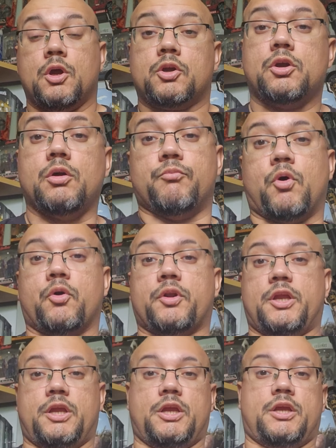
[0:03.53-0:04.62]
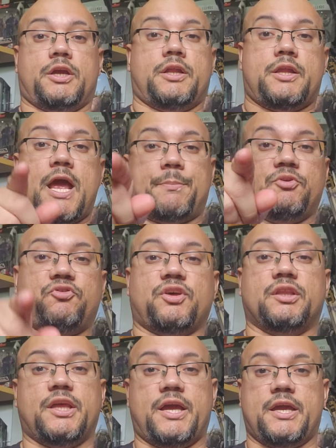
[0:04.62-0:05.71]
Good morning and happy
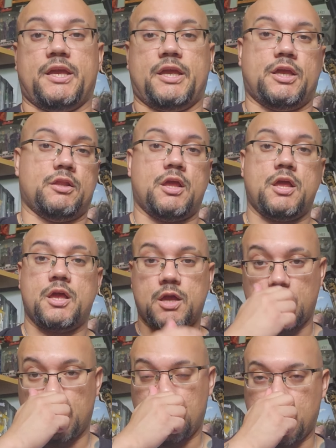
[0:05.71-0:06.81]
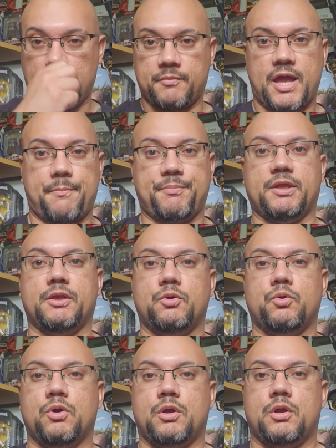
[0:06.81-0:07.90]
Sunday and happy
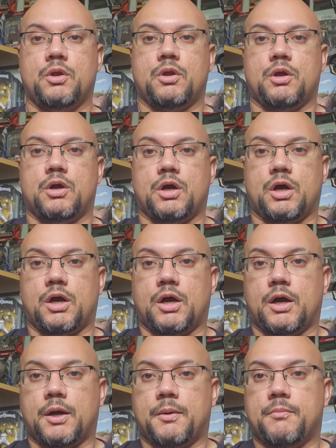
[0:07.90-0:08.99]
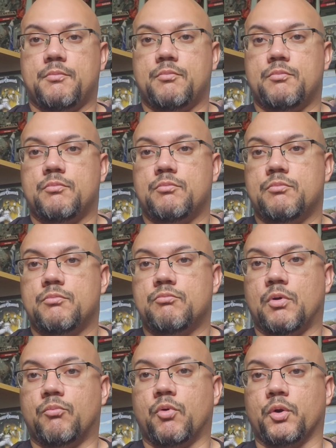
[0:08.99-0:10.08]
uh,
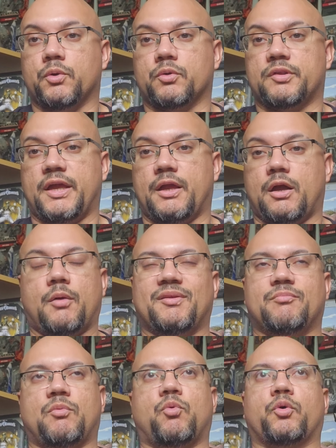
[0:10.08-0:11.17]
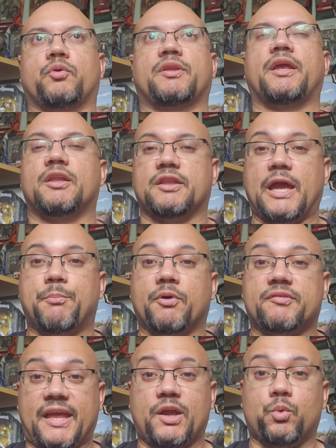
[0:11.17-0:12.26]
Memorial Day, Labor
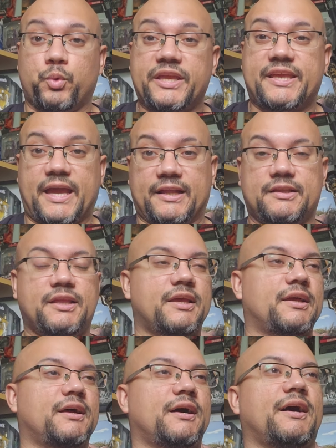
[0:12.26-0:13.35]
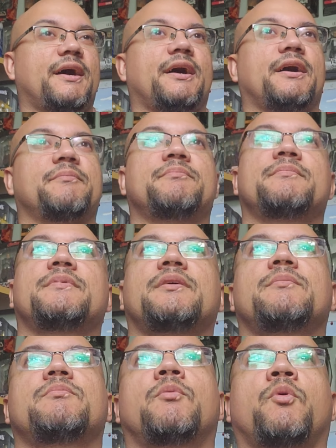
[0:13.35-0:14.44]
Day weekend. Uh,
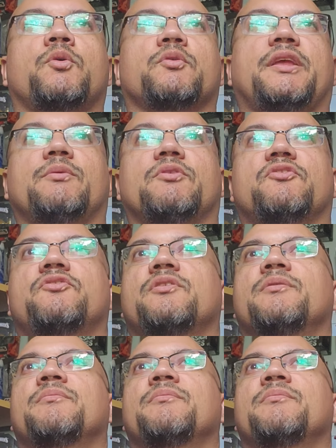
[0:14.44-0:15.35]
Memorial Day was